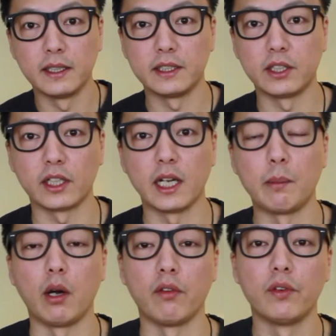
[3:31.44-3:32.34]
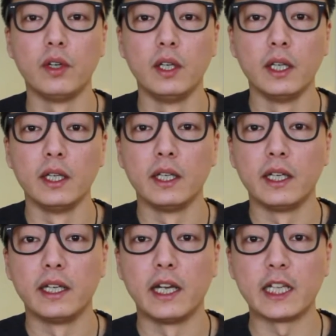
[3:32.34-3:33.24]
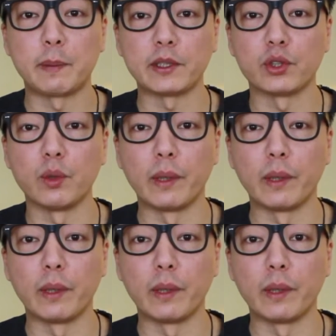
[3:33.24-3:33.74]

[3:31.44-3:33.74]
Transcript: It's not come off. Especially